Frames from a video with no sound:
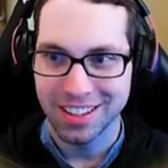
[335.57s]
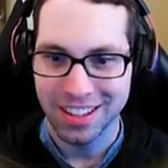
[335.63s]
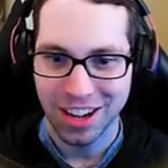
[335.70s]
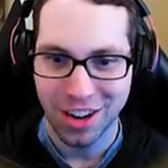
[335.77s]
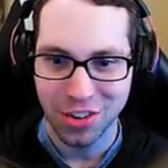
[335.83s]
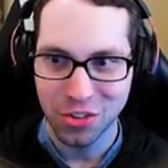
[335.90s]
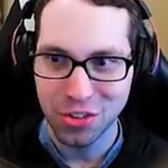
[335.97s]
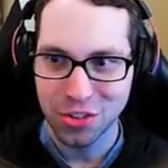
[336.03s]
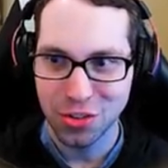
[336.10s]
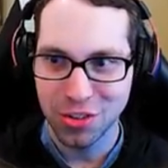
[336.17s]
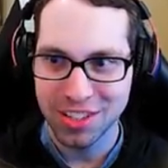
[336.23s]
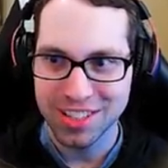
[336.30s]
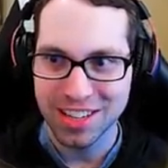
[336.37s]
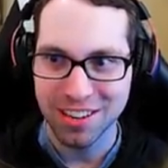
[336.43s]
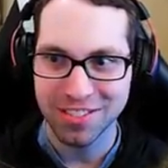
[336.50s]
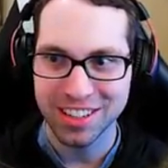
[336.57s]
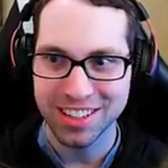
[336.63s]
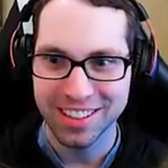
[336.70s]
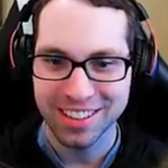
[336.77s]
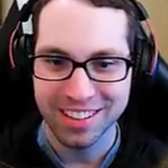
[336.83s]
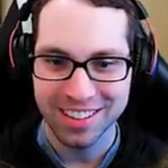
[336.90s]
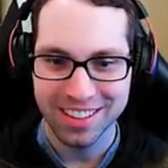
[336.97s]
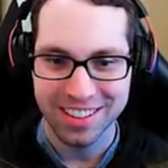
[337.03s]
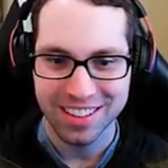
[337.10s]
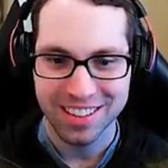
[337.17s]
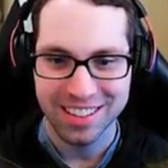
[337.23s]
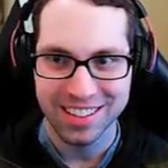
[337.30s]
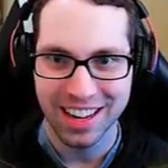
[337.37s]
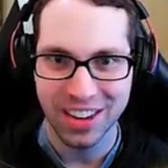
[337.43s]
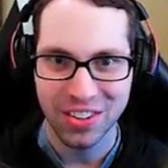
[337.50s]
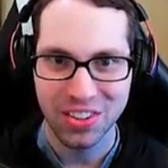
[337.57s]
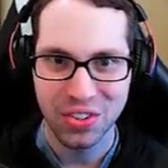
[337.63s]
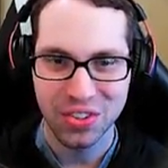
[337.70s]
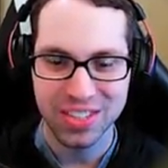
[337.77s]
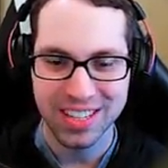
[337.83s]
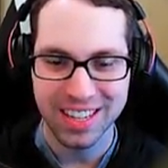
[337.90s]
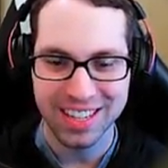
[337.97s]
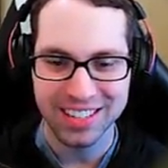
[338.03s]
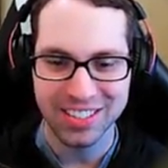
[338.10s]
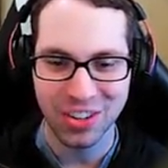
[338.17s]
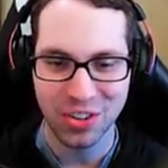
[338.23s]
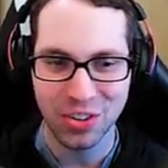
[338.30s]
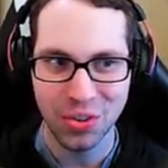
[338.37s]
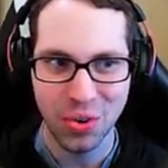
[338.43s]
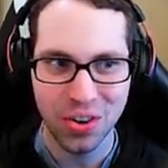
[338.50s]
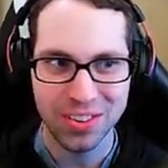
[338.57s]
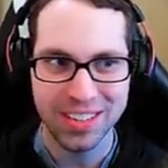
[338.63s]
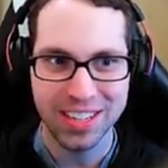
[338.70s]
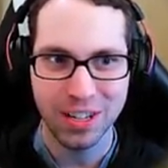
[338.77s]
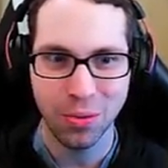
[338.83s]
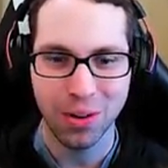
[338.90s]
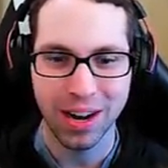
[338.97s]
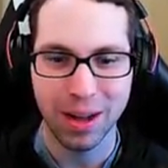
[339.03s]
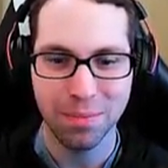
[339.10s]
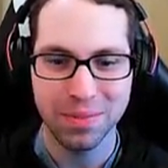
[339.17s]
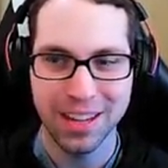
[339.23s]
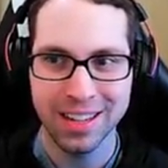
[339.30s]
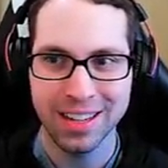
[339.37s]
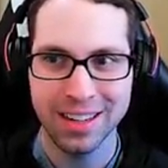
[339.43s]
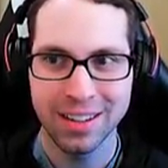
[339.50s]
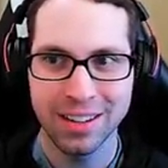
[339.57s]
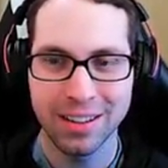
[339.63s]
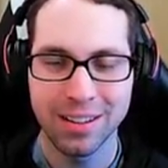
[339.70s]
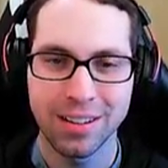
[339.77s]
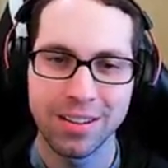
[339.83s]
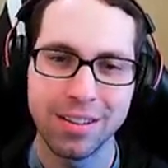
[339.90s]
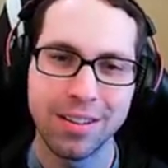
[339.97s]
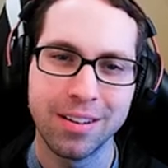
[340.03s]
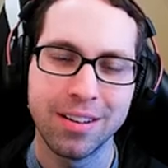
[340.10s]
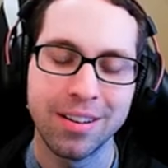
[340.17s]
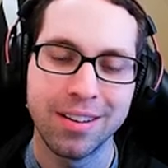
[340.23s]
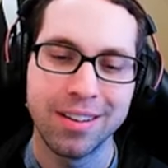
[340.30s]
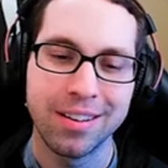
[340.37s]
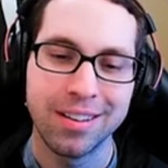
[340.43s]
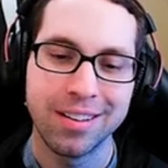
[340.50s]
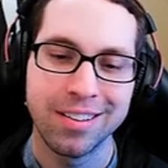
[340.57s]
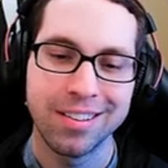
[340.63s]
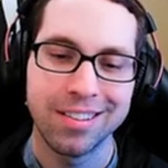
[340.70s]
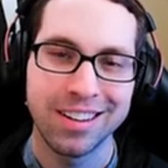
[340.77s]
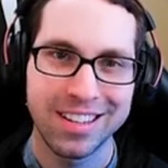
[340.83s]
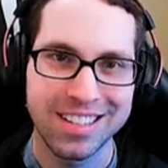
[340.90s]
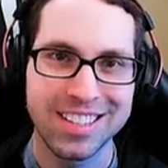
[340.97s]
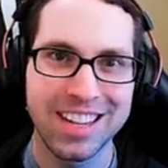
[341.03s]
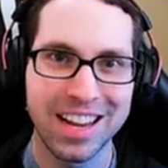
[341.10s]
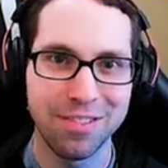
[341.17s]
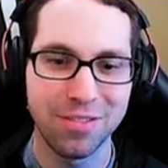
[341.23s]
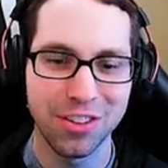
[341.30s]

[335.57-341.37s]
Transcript: 137, downhill 6. Are you all thinking what I'm thinking? Let's save the